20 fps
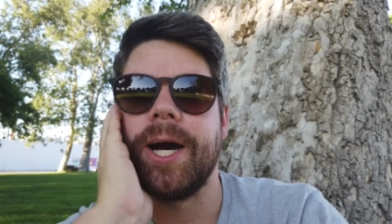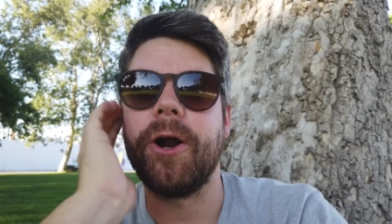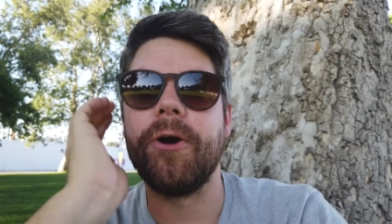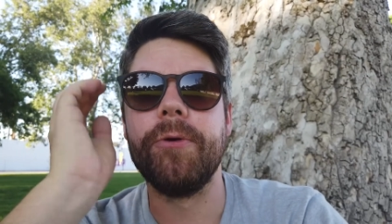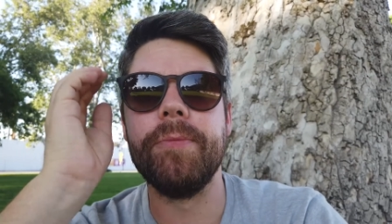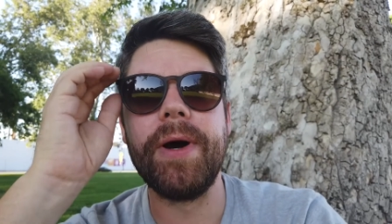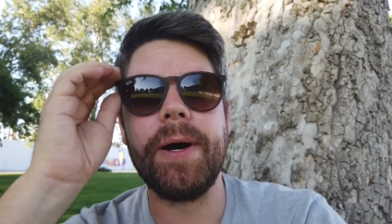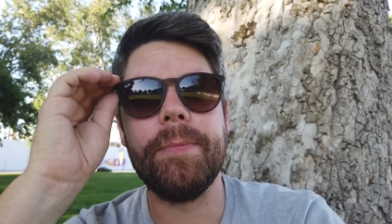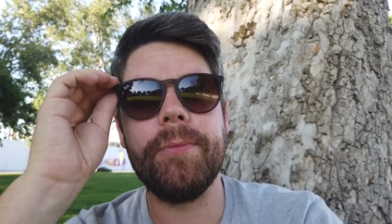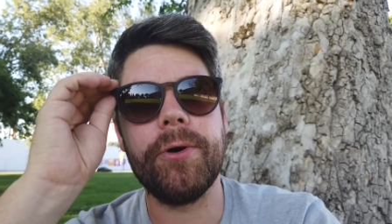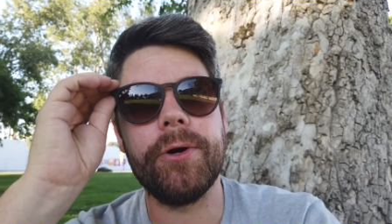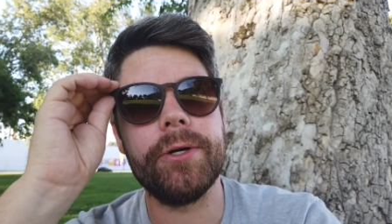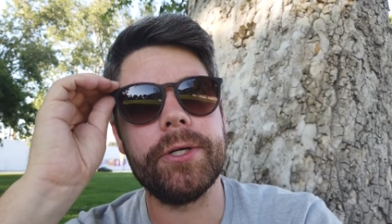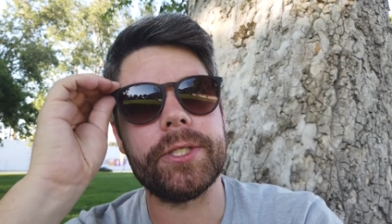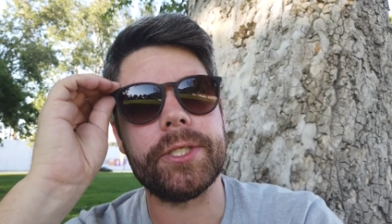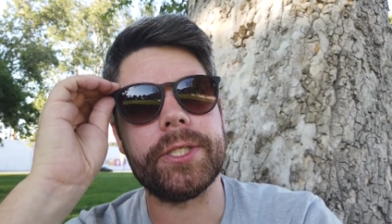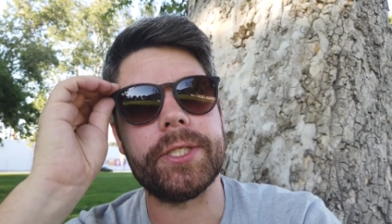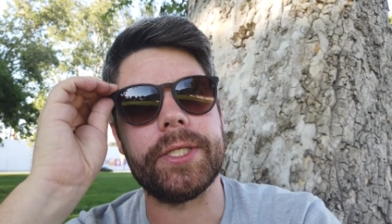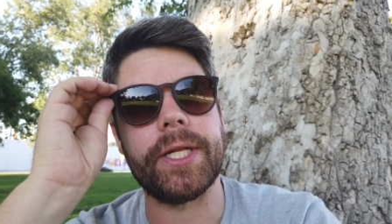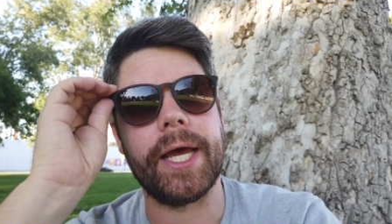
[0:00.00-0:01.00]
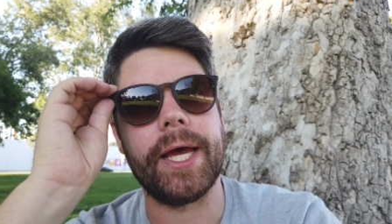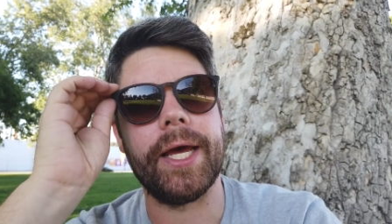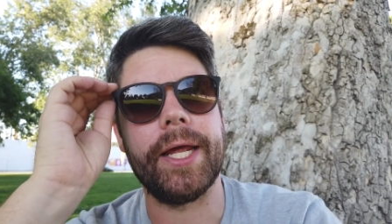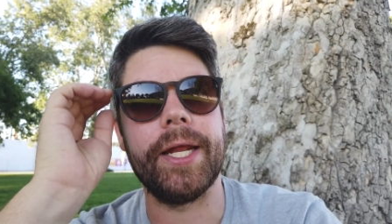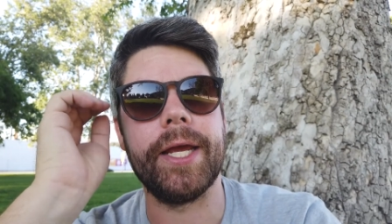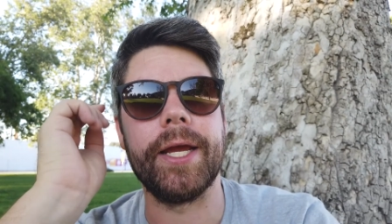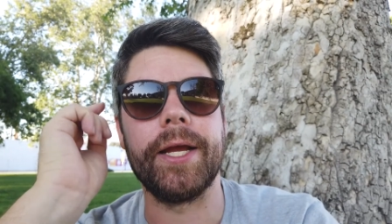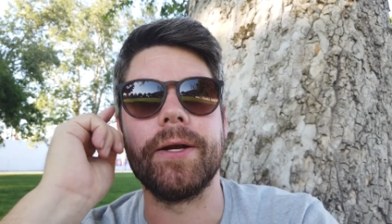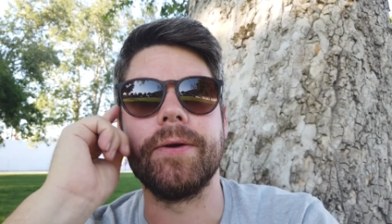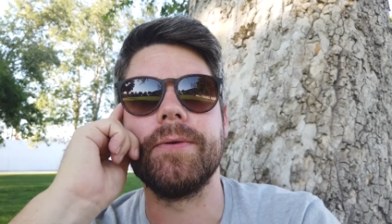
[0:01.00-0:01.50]
I remember
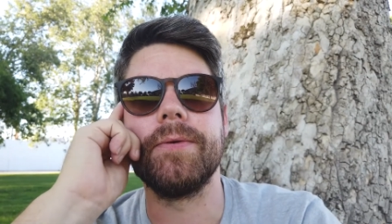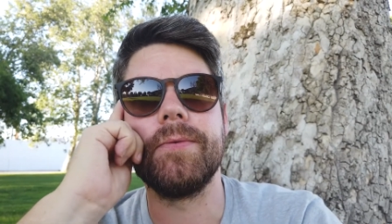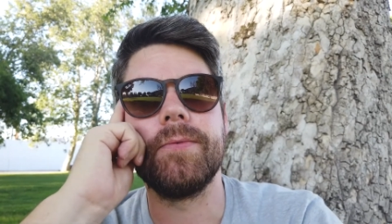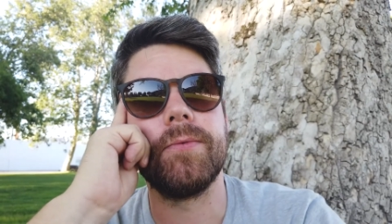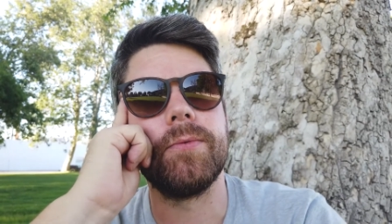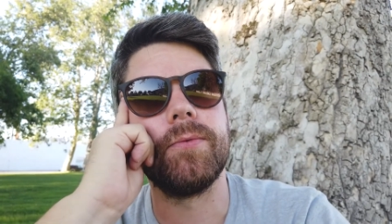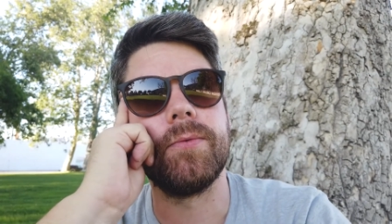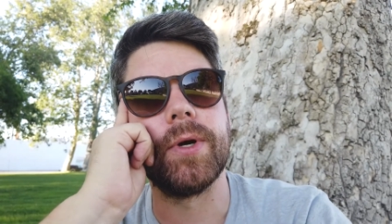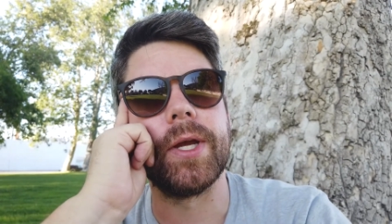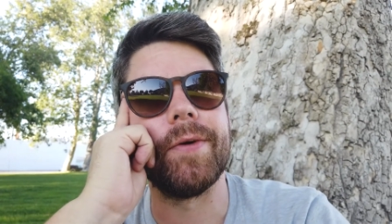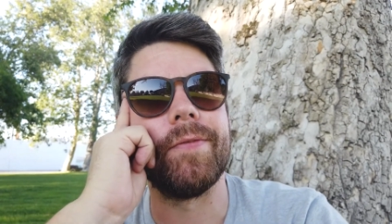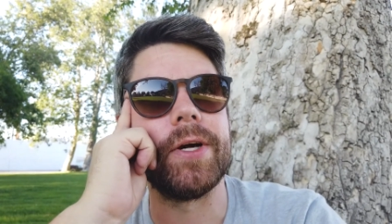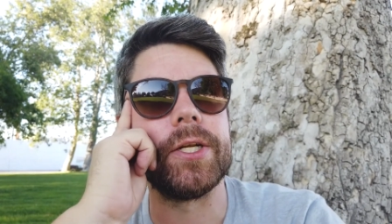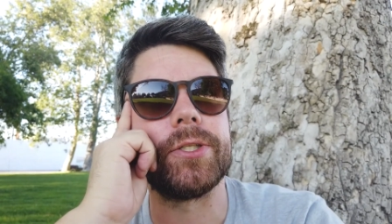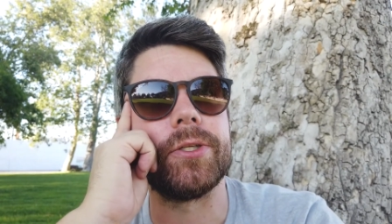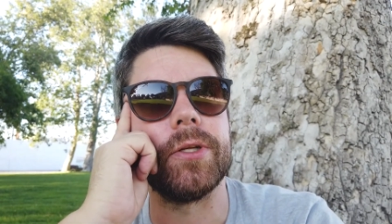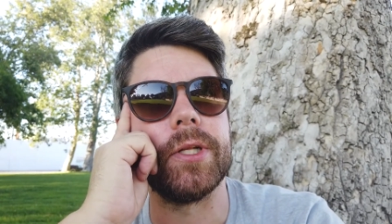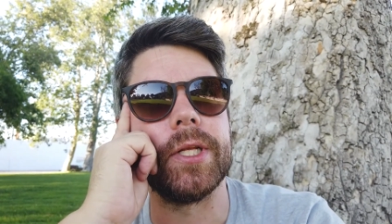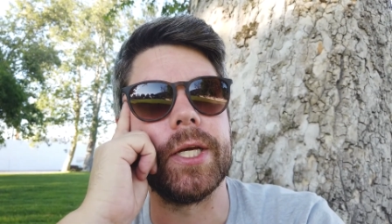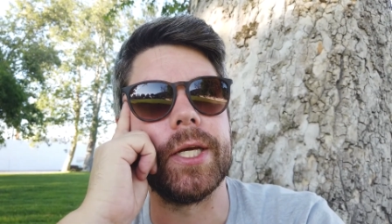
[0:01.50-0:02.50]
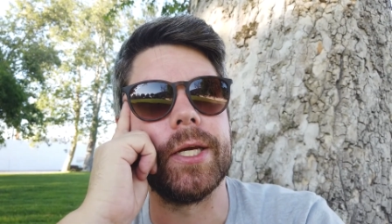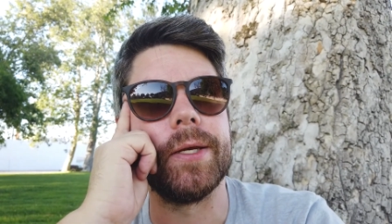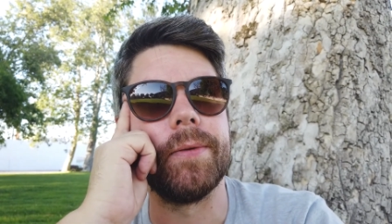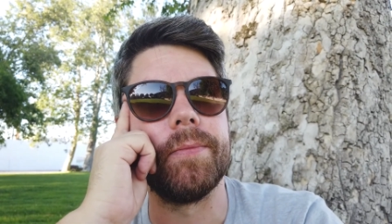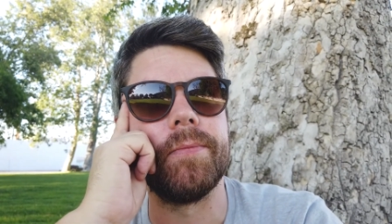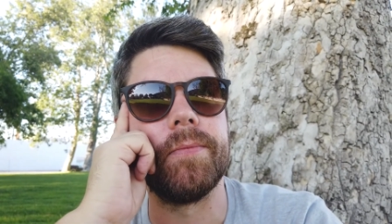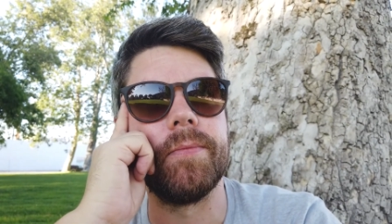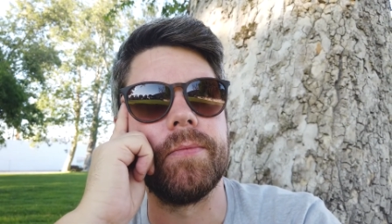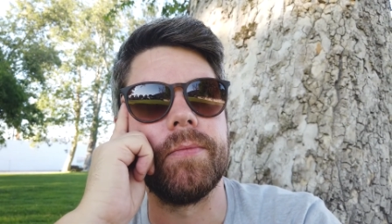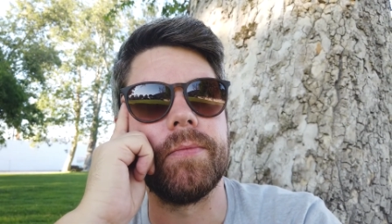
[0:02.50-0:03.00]
standing. We
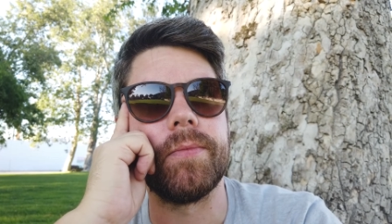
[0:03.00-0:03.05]
eventually